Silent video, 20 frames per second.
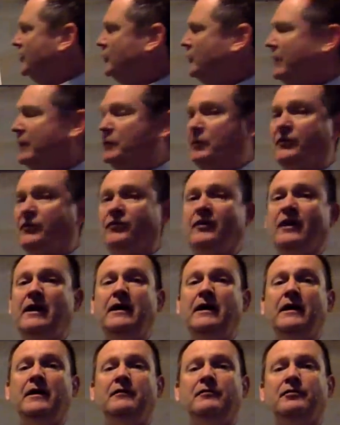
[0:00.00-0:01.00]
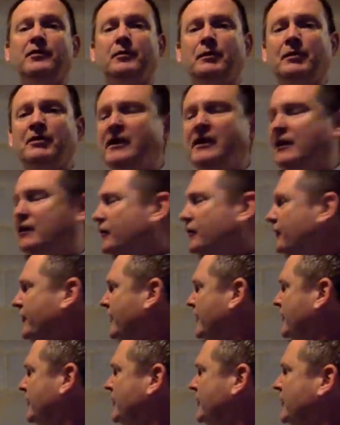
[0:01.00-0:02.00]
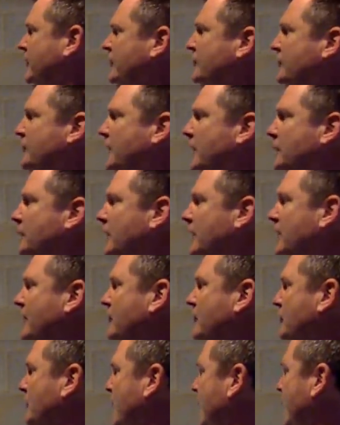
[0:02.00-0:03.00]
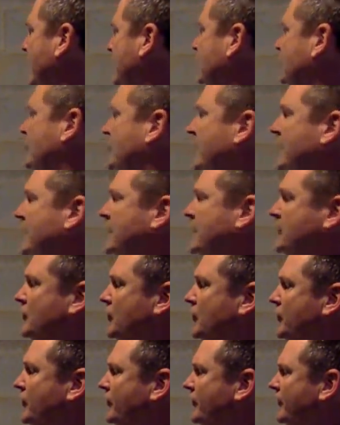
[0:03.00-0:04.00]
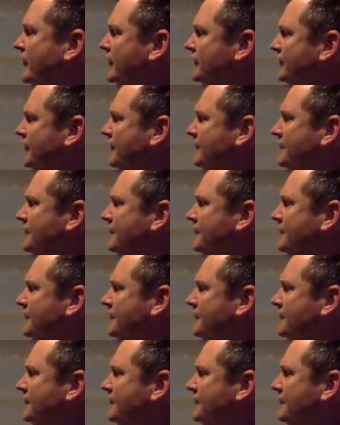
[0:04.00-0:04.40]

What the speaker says: when we're seeking for particular cylinders, we're going to be in this range inclusive.